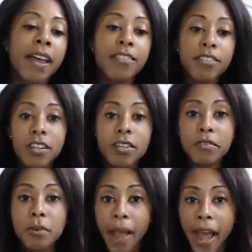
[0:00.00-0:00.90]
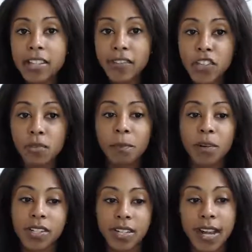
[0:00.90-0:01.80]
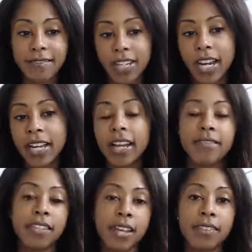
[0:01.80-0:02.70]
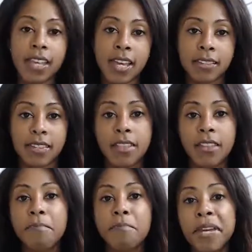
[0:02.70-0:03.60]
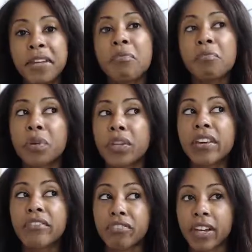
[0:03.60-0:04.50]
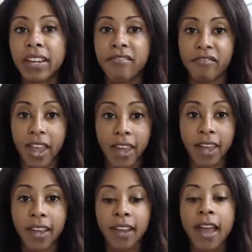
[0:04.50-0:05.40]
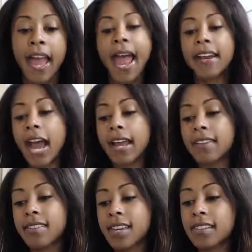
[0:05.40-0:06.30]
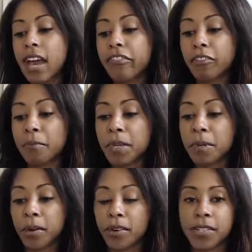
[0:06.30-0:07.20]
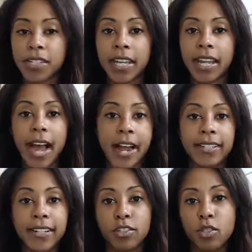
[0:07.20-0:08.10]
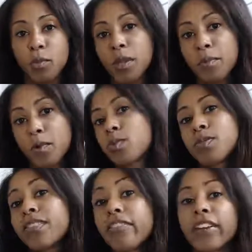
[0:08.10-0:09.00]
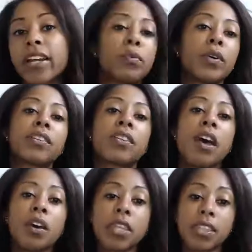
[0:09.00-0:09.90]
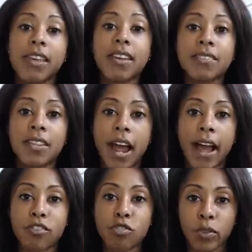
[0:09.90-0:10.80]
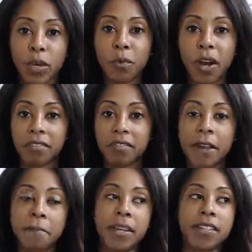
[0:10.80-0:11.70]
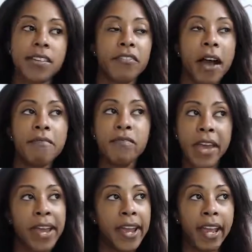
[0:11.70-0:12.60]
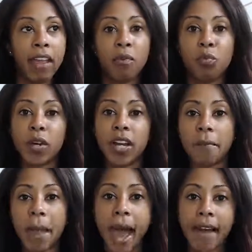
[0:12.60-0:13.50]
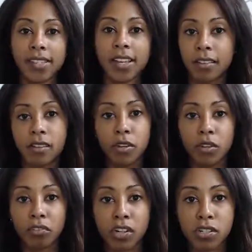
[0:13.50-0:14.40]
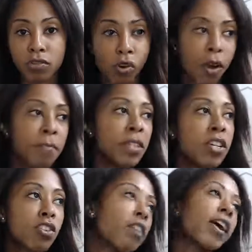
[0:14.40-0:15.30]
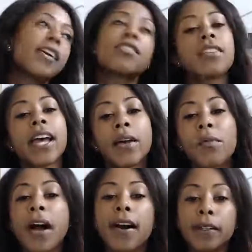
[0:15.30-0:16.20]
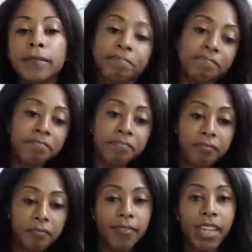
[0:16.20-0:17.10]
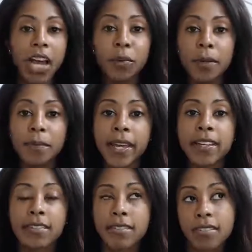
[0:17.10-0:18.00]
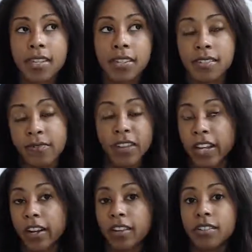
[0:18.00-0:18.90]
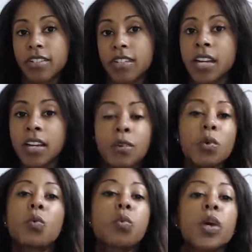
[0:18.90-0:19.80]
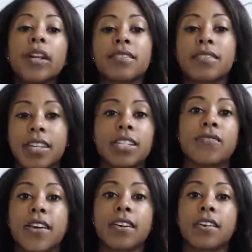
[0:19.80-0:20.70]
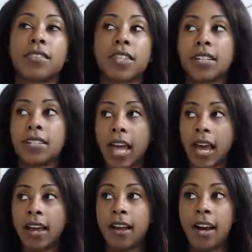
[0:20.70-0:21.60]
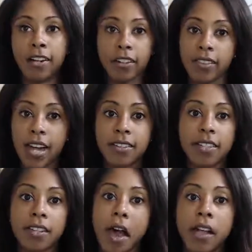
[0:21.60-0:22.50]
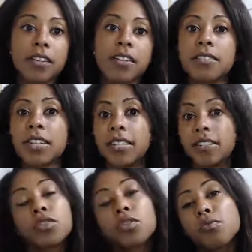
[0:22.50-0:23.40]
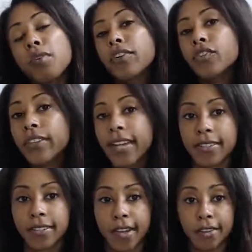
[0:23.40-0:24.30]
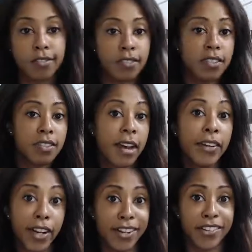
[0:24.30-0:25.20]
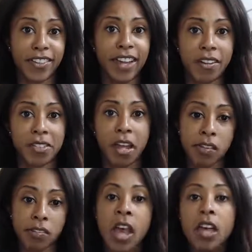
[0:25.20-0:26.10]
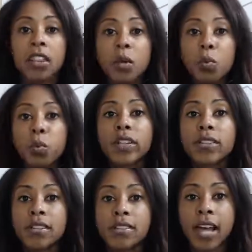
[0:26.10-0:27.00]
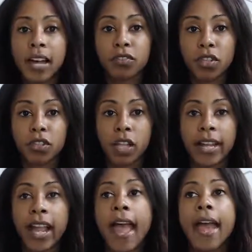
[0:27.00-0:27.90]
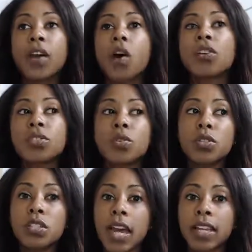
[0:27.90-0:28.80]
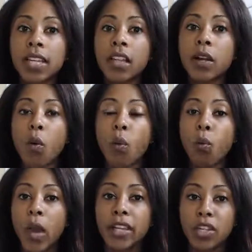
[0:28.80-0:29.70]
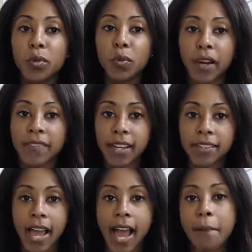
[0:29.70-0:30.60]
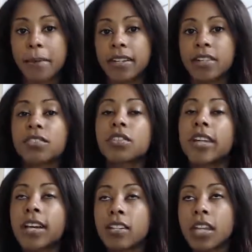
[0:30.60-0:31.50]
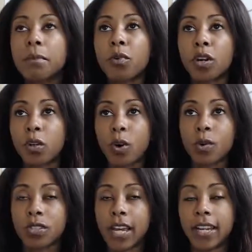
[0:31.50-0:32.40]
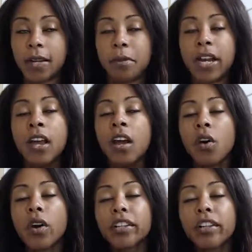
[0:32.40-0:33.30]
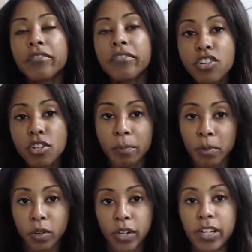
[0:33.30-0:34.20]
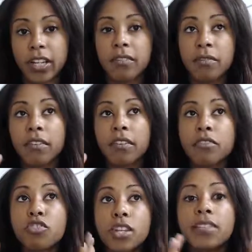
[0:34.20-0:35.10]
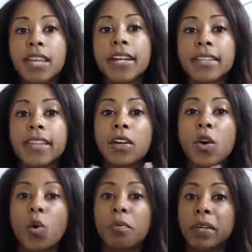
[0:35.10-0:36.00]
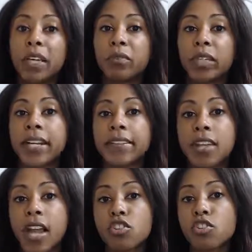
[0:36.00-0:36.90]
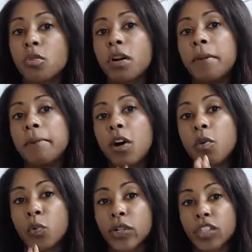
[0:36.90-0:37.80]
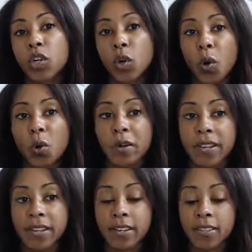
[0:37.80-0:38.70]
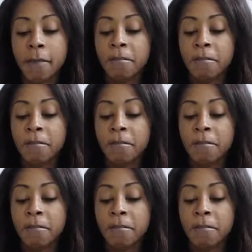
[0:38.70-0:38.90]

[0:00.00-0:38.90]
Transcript: the past vision boards that I've done have said things and they've been really freaking vague. And I think that for me personally, I need to be more specific with the things that I truly want, right? Because if I'm vague in what I'm asking the universe for, so if I just say, well, I want to make 6 figures. Well, what 6 figures? Is that $100,000? Is it $200,000? Is it $700,000? Like, what does that look like? And also setting like when you want that to happen. And so that's like more goal setting. But on your vision board, just setting that goal and being really intentional about what the goal is,